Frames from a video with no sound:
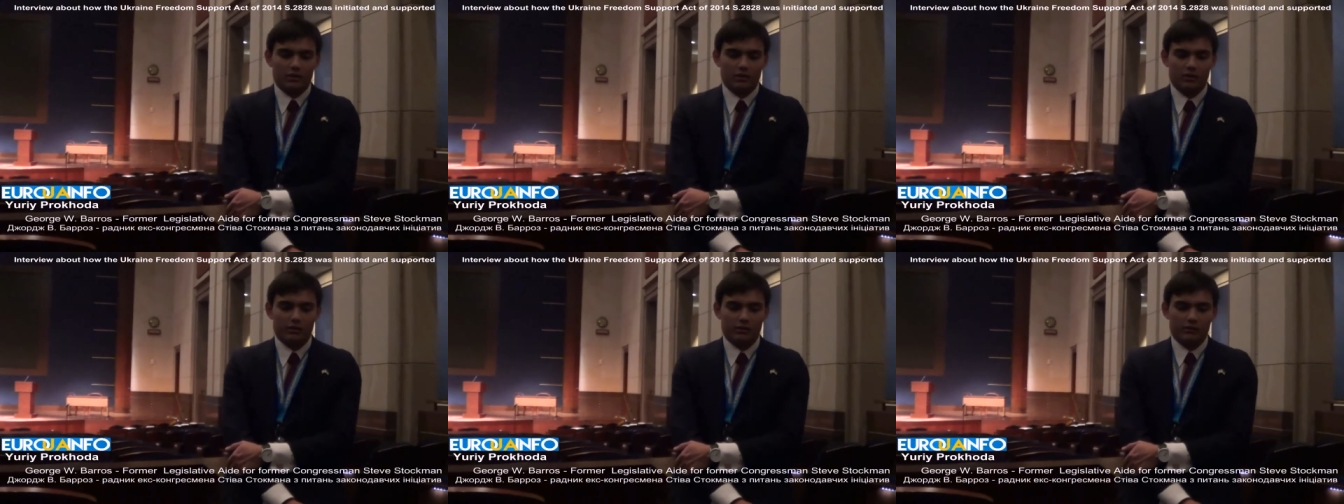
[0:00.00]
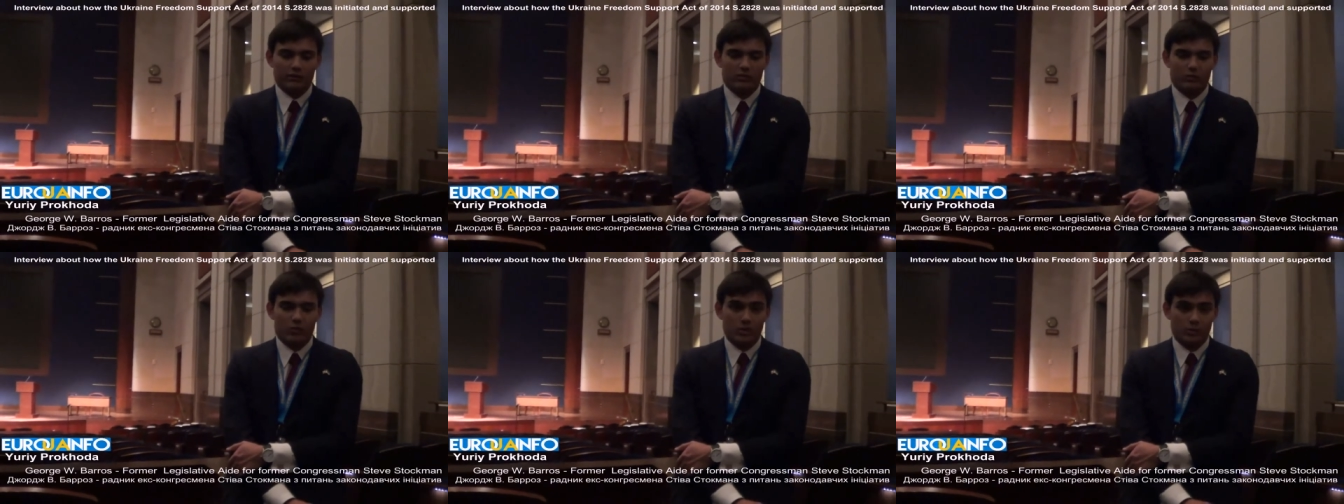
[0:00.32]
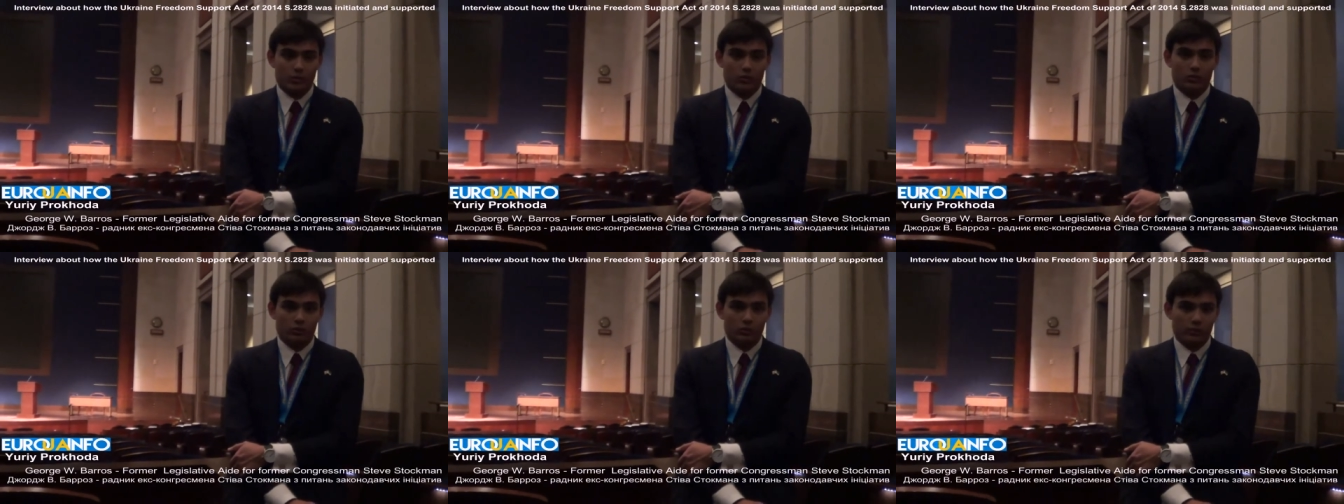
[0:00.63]
the
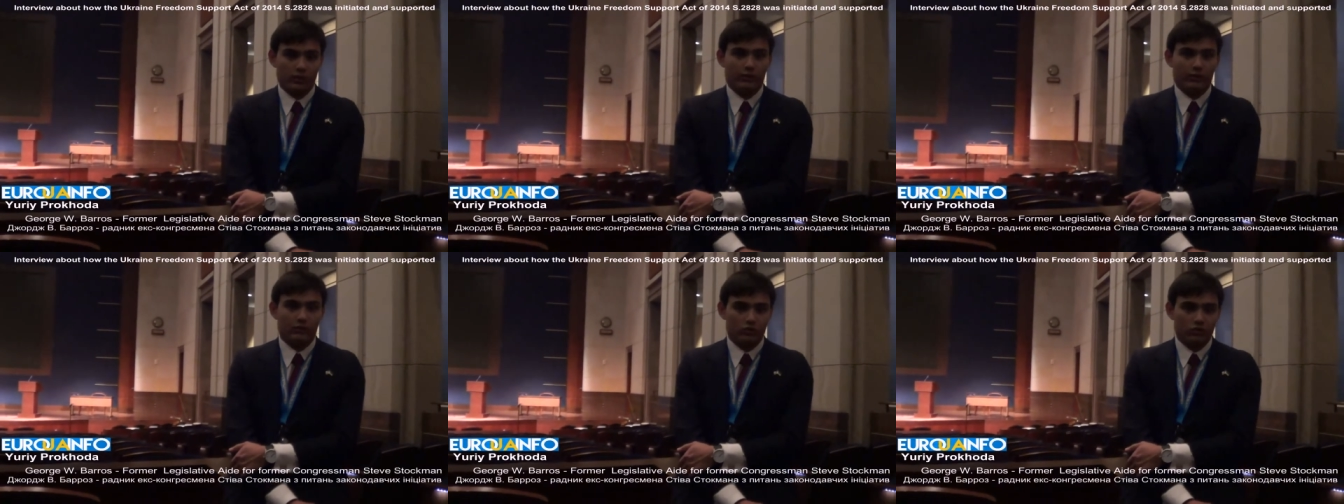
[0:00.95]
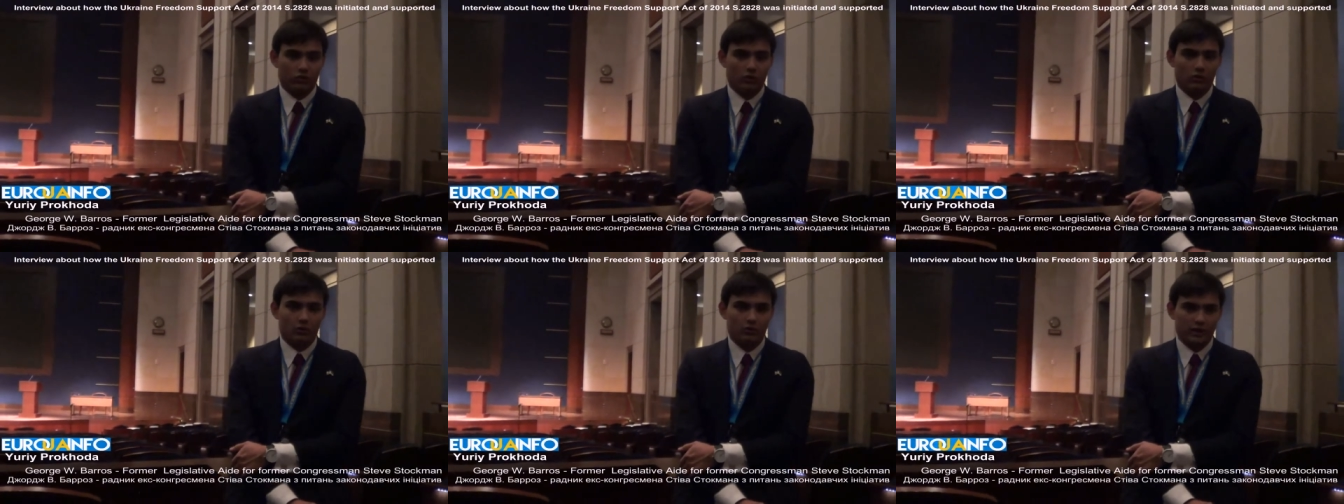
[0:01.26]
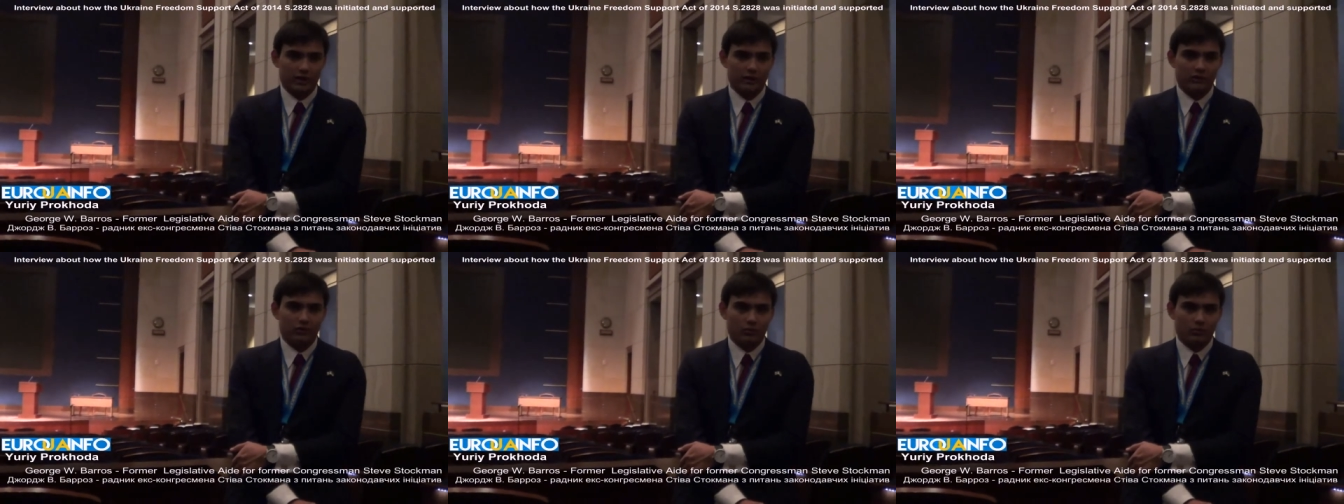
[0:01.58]
people who run the show
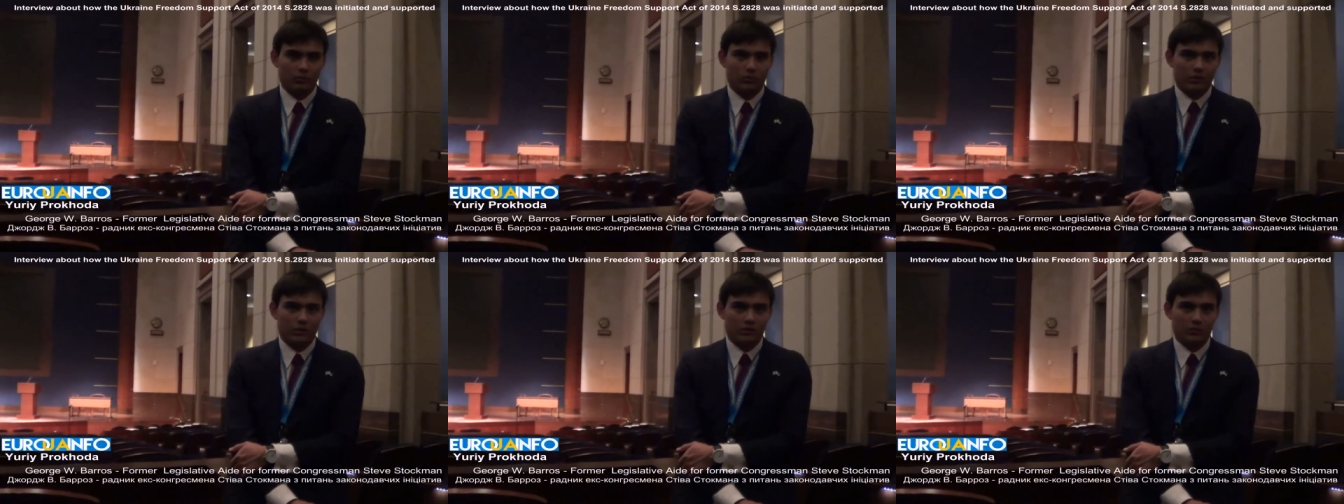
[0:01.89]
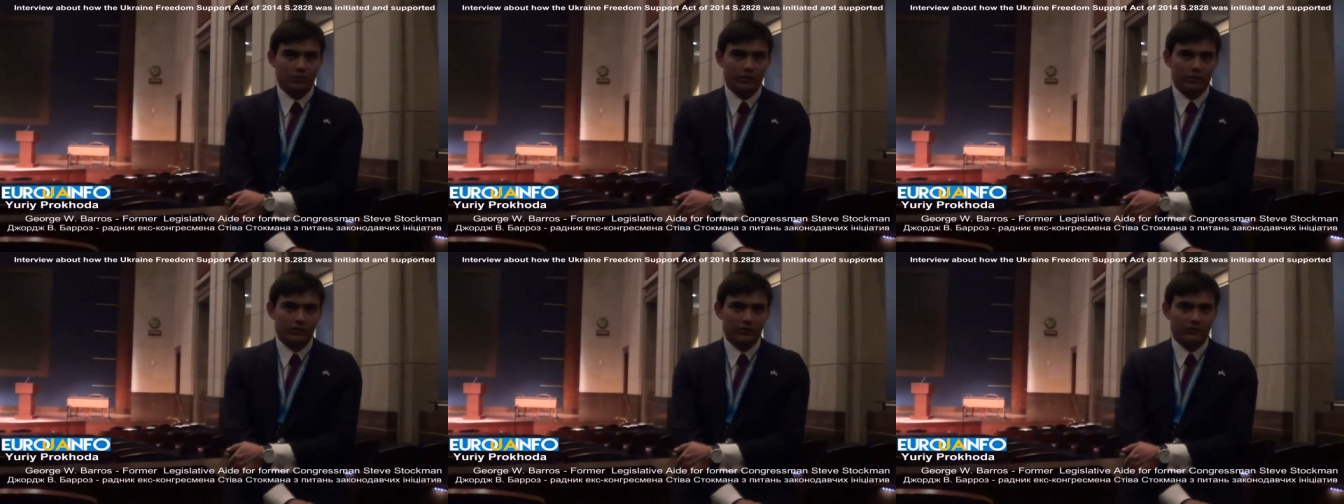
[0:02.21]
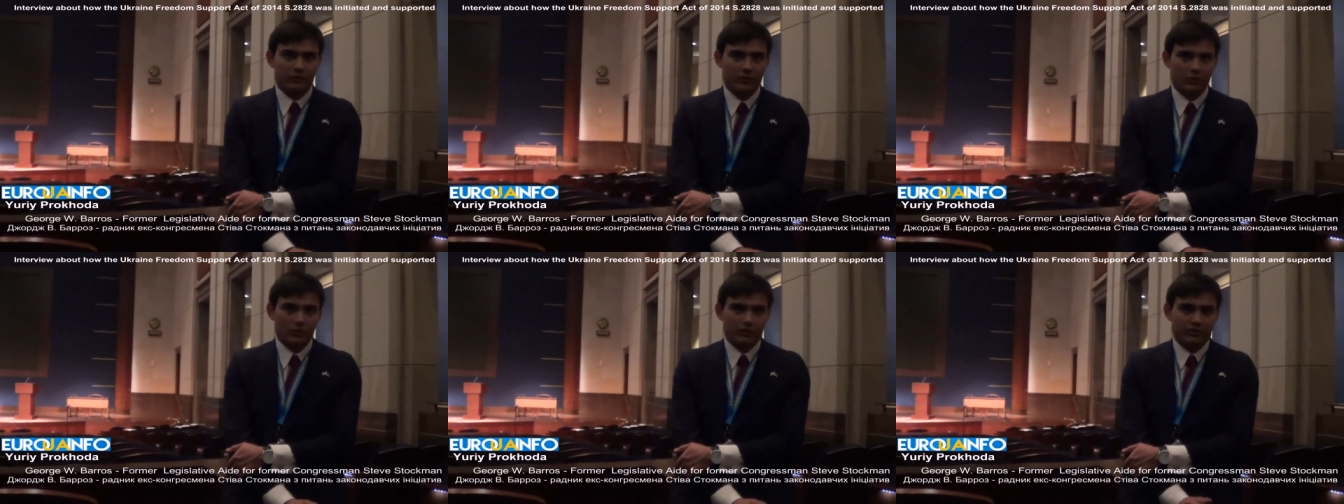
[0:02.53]
need to be the ones
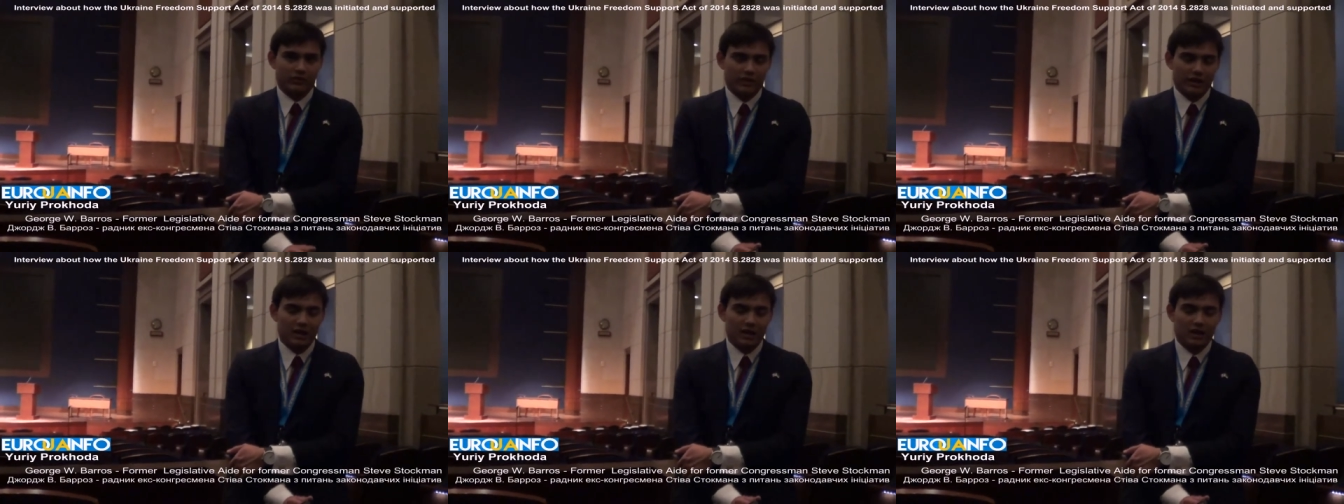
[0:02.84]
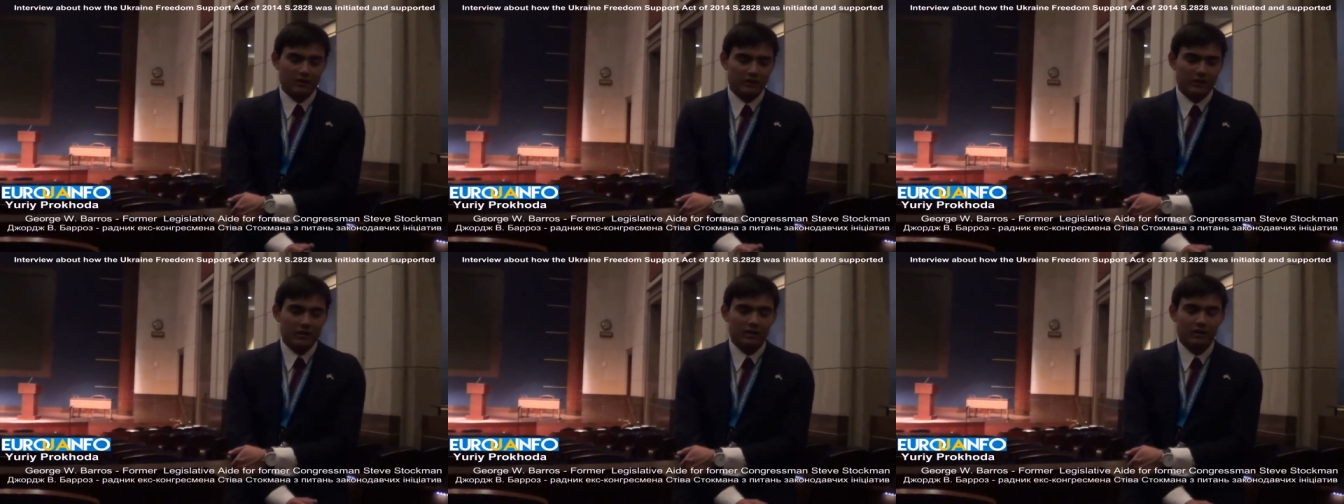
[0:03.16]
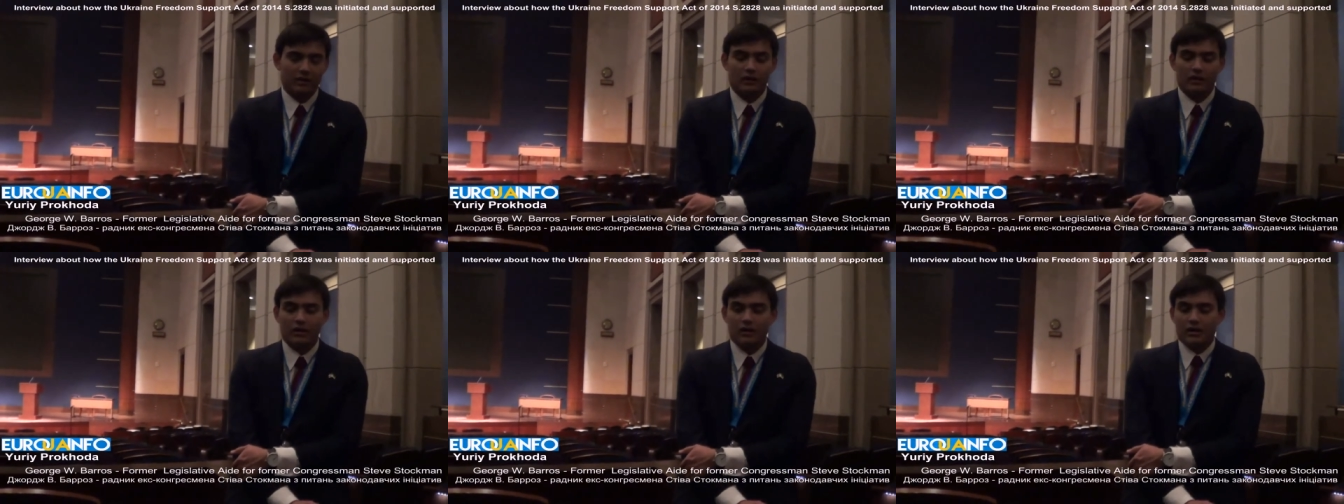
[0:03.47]
that focus to get it done.